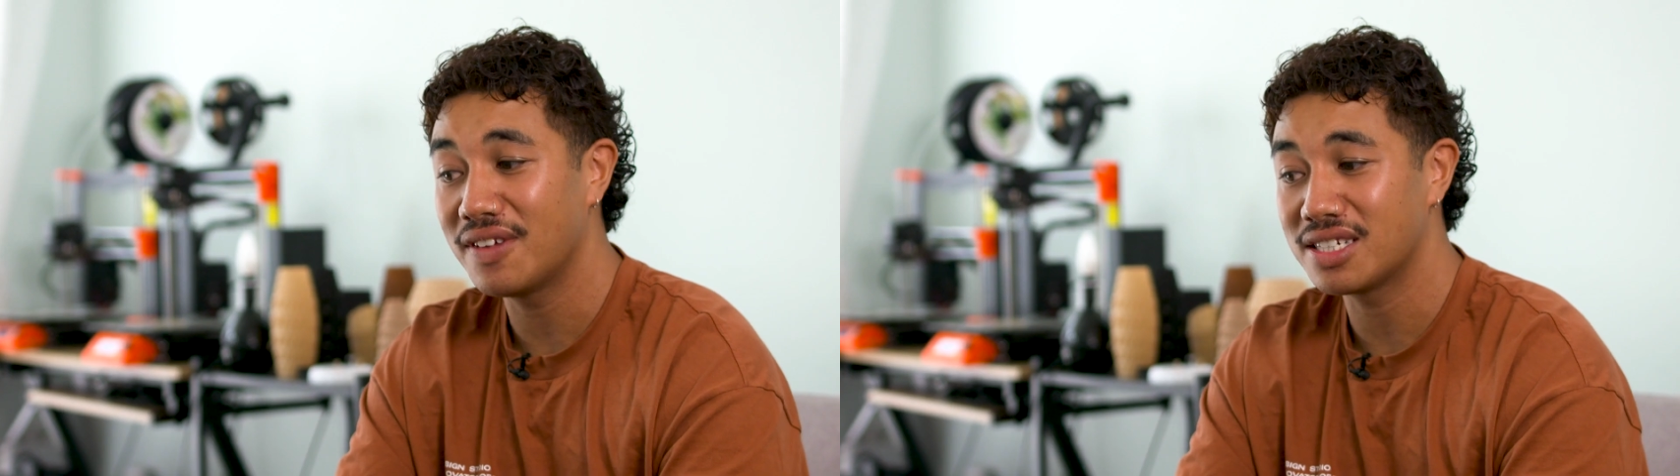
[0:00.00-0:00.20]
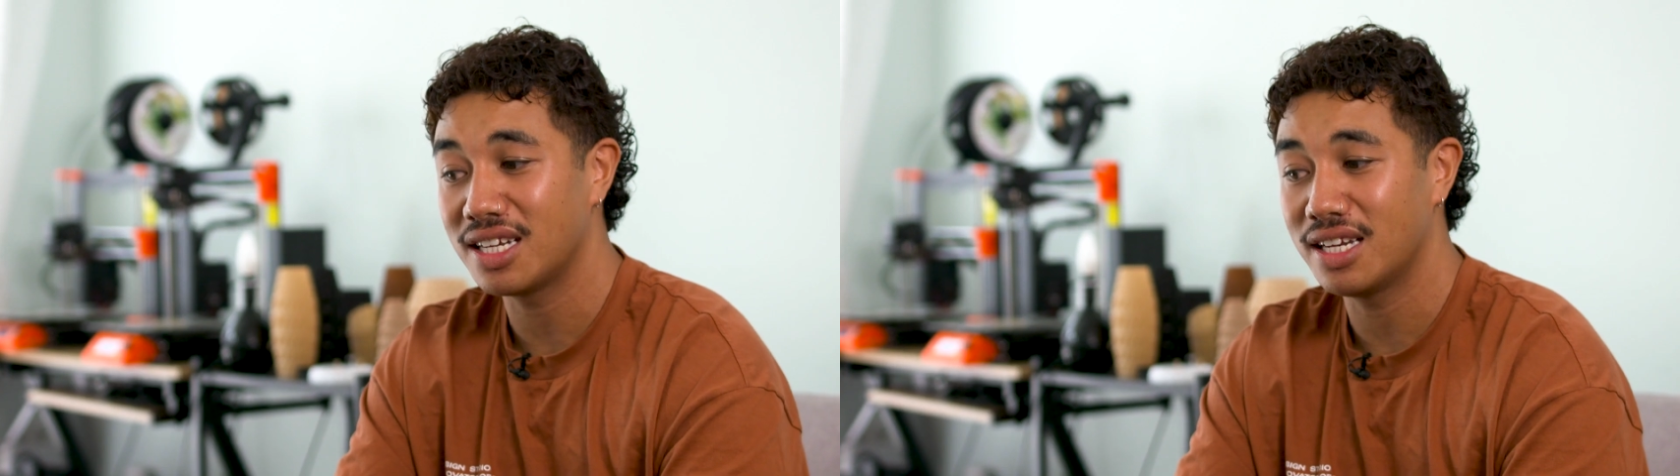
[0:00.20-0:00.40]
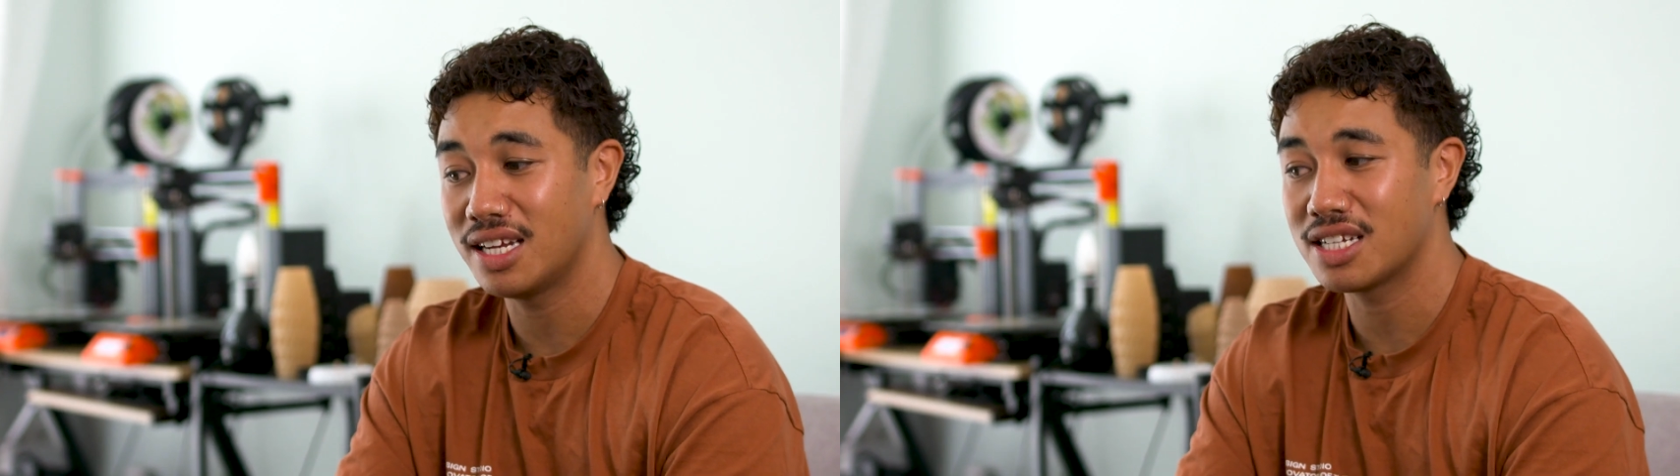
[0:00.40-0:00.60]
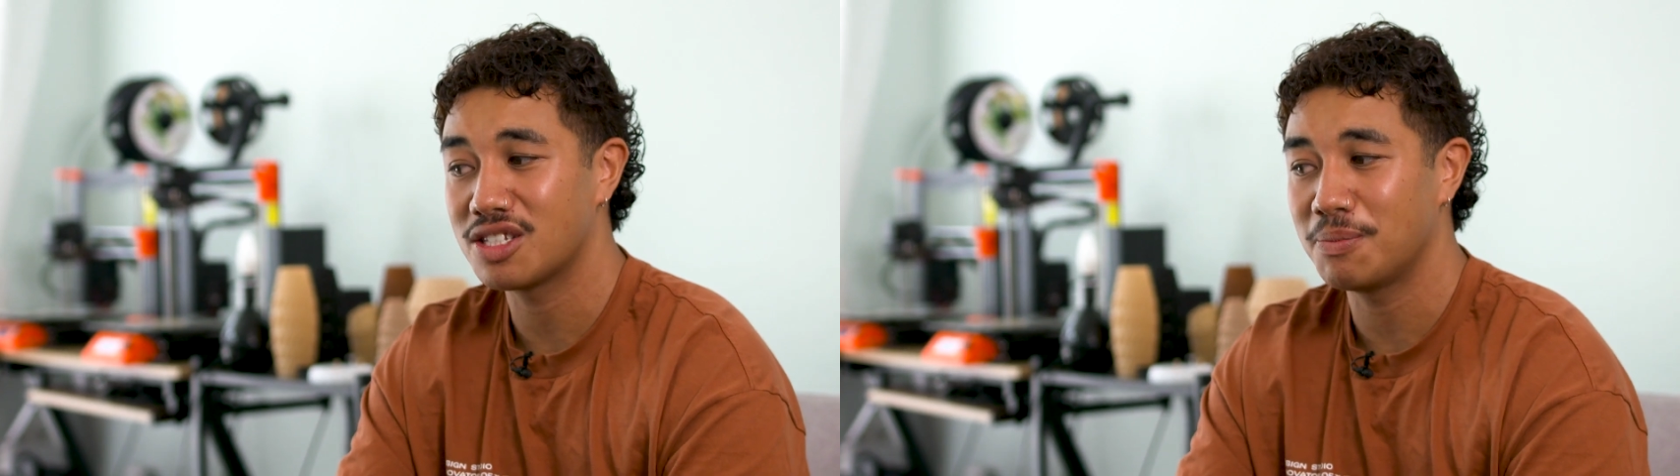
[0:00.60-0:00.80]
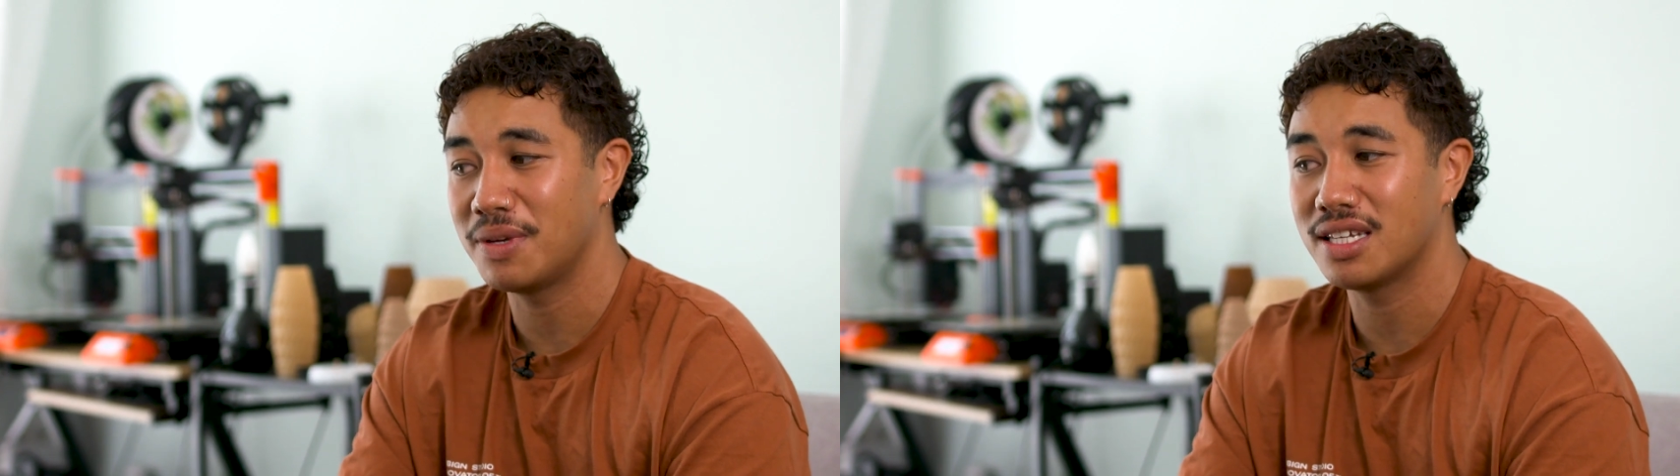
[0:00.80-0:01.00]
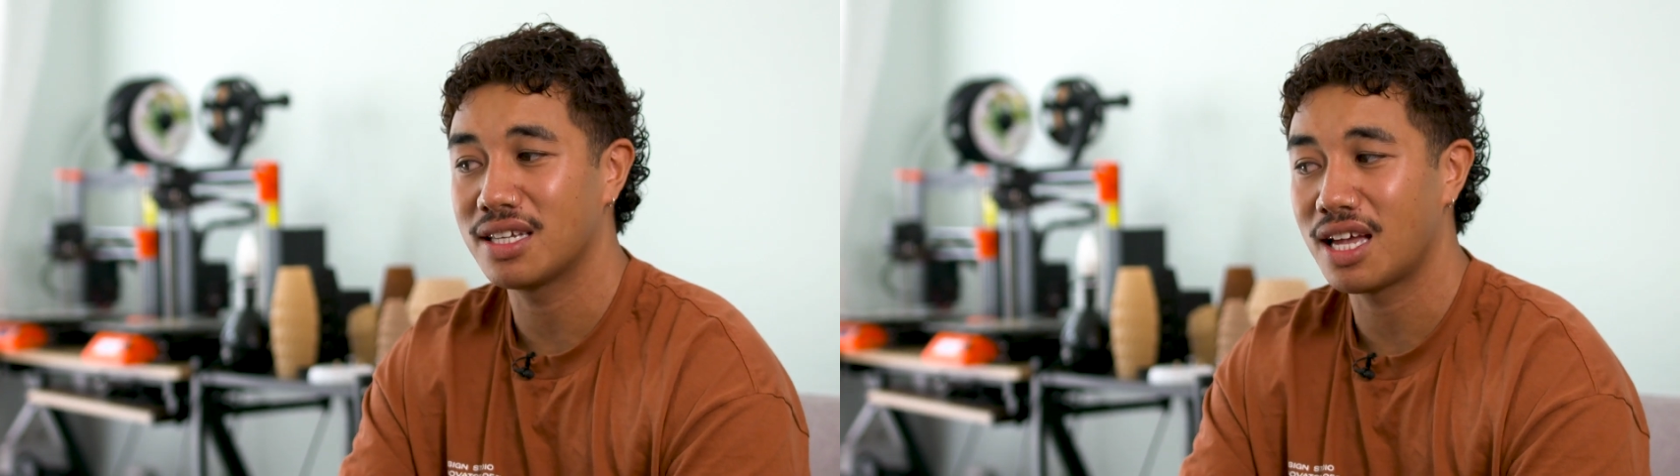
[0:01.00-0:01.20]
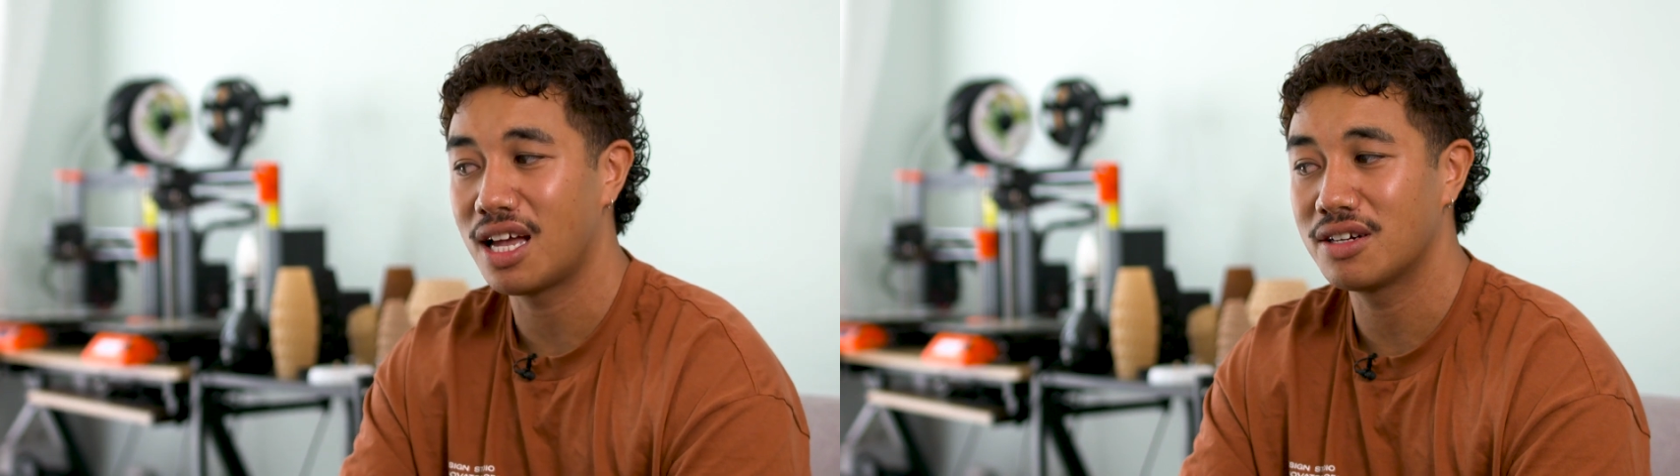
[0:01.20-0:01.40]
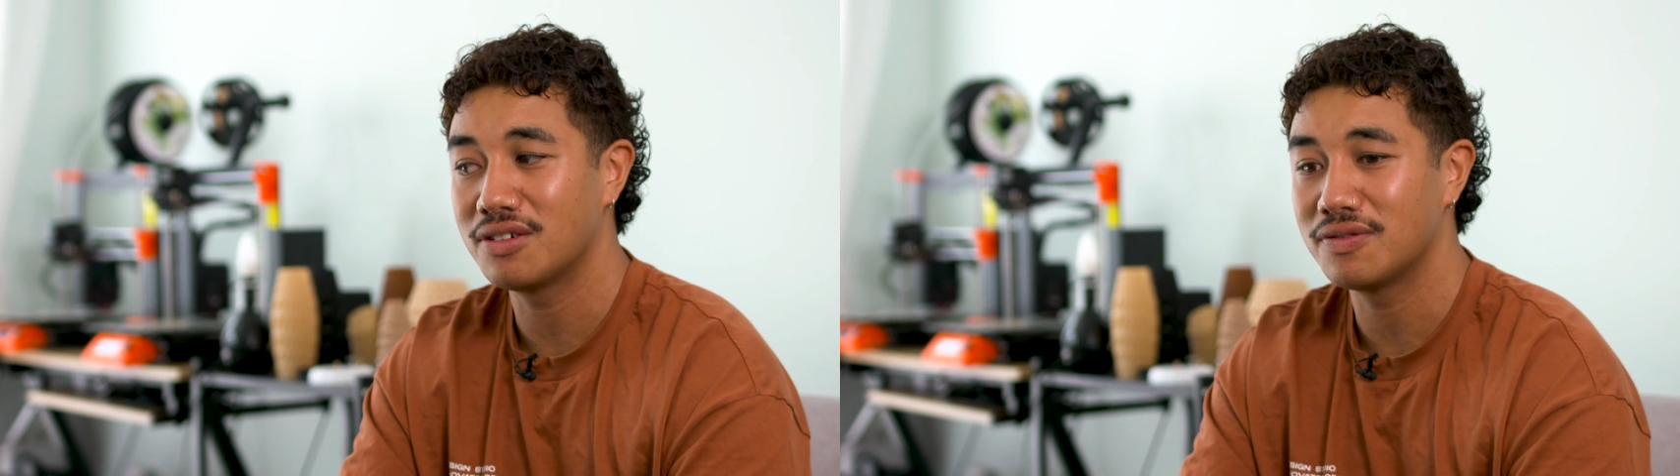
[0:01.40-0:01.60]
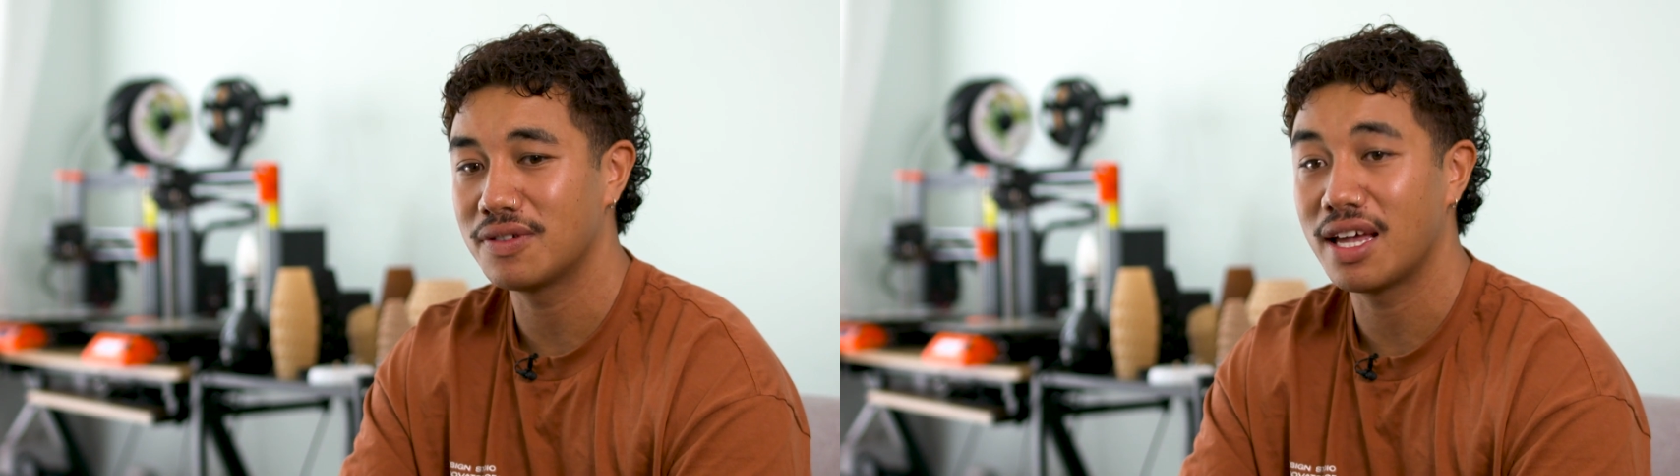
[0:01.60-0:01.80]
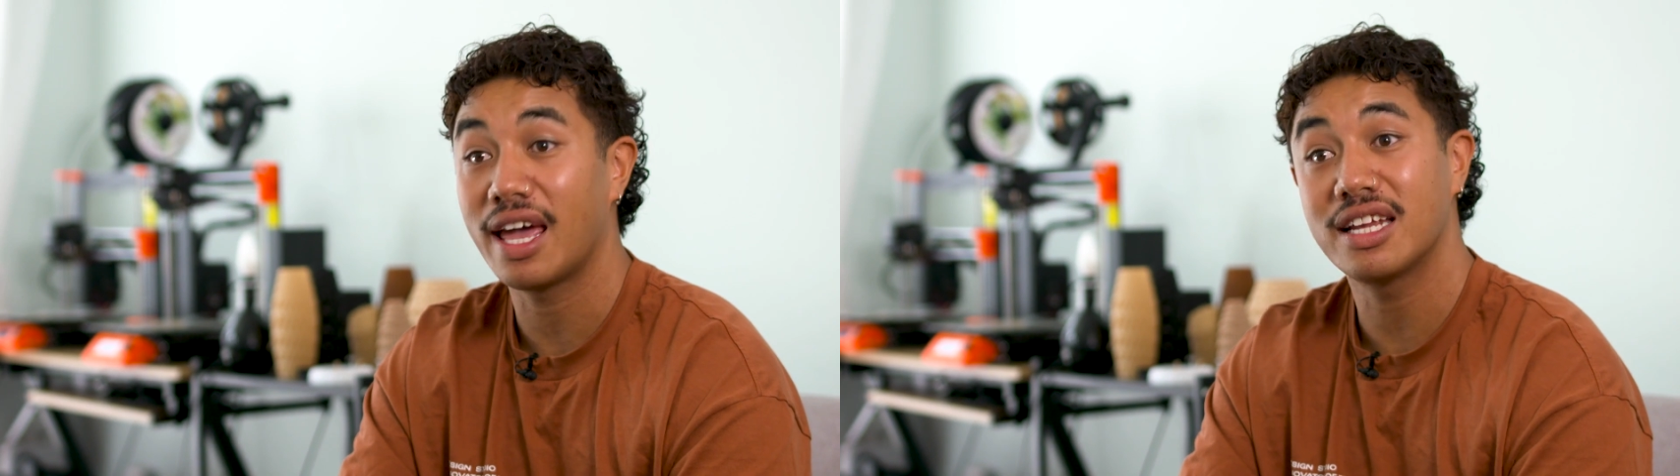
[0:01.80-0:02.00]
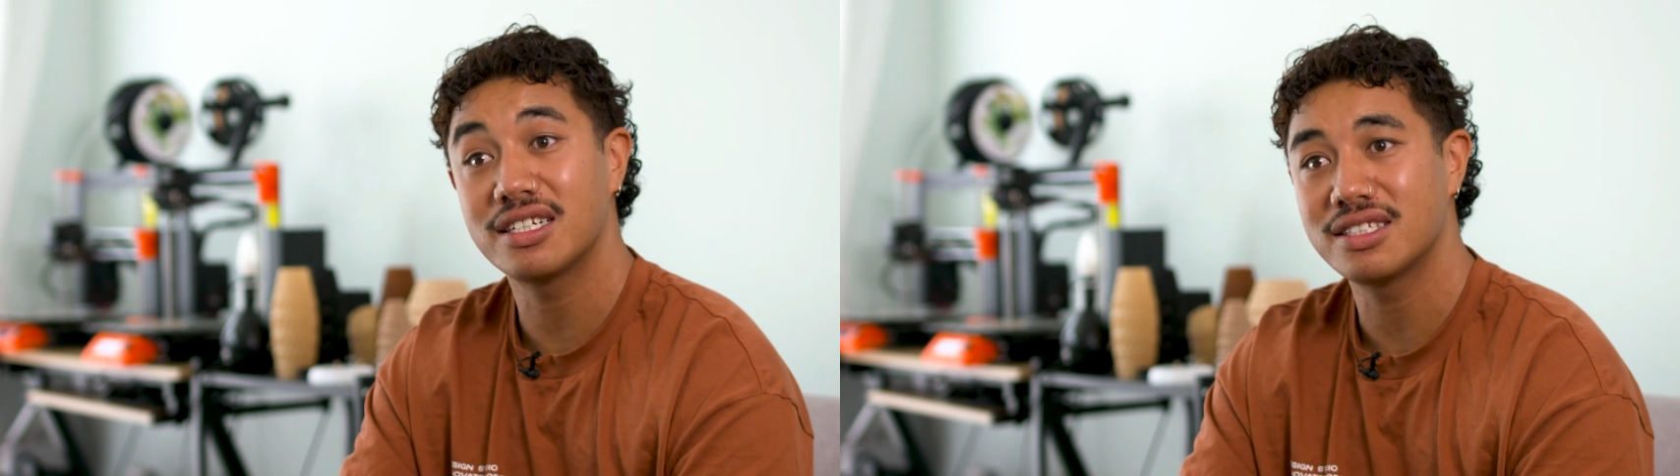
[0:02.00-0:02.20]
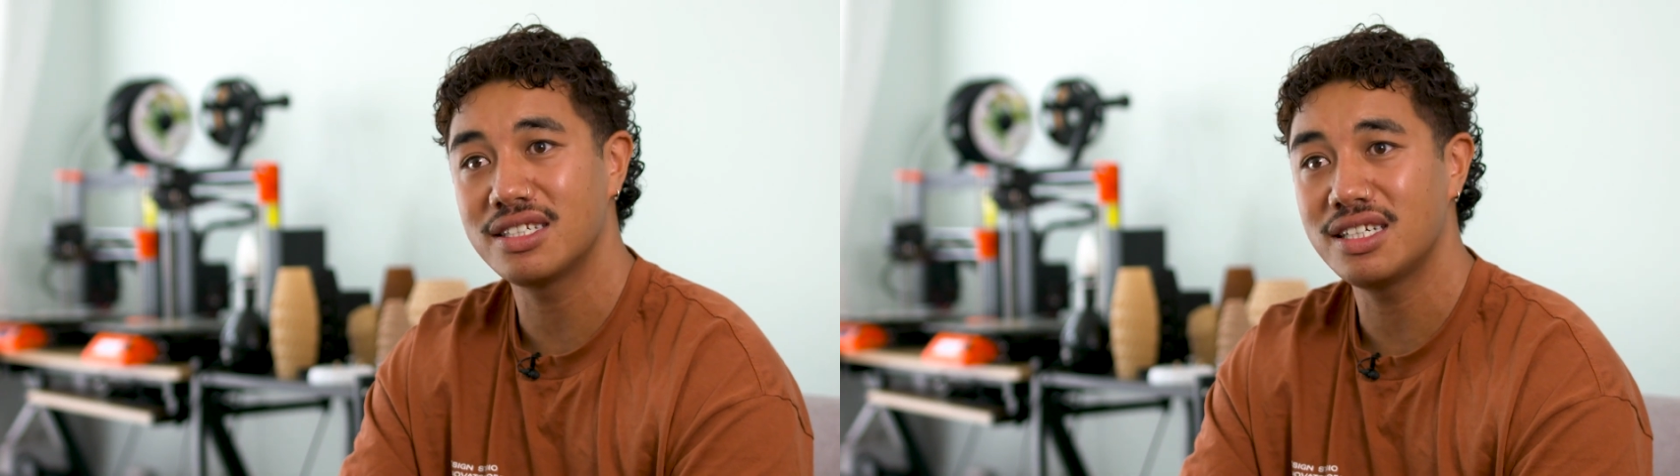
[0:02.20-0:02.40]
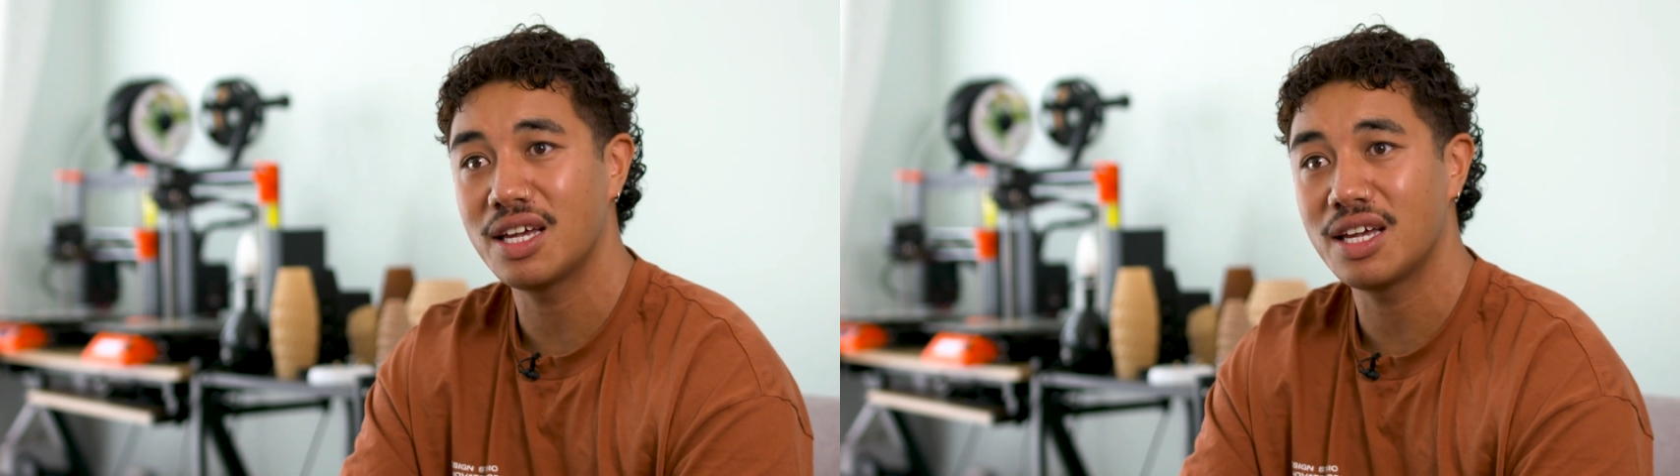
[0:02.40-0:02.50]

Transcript: eventually led us to be kind of an agency,